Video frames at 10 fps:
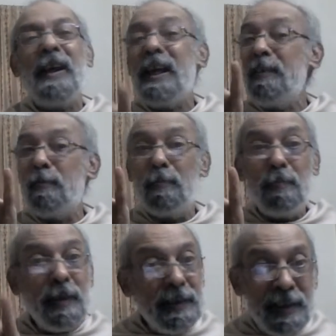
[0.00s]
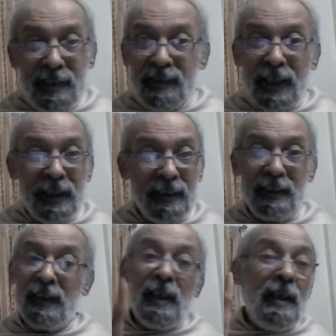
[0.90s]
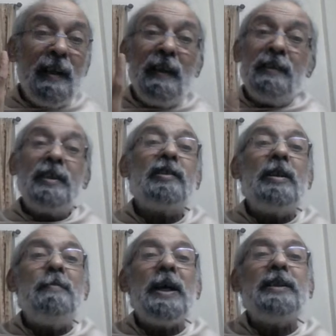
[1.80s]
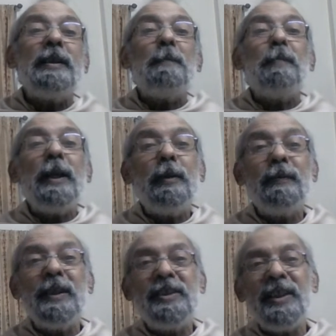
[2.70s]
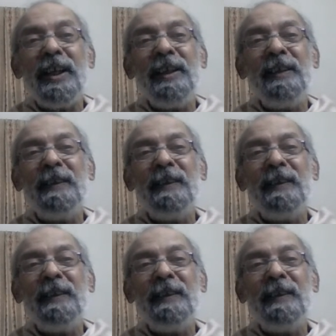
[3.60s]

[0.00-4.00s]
And if mother is angry, just imagine the plight of that child.